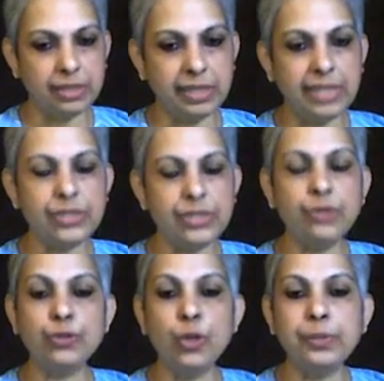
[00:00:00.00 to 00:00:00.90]
Creation
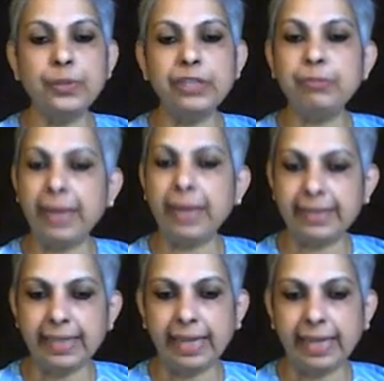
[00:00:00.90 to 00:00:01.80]
of cooperative
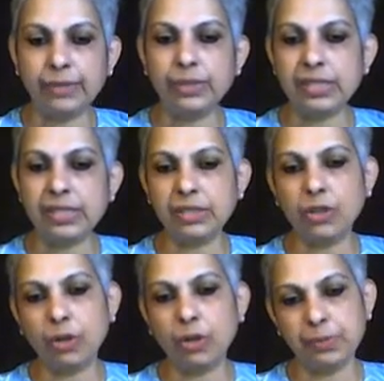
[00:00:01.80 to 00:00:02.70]
banking and rotation
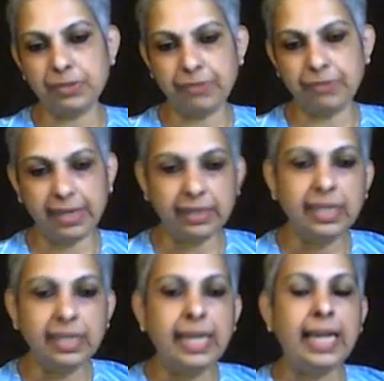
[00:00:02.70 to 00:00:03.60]
corpus fund
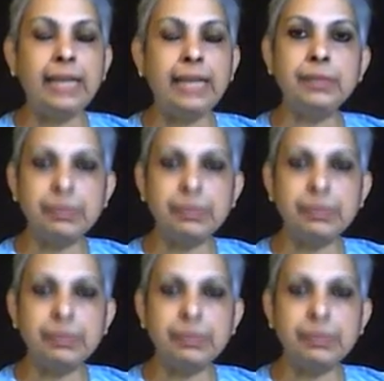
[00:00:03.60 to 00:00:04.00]
helped in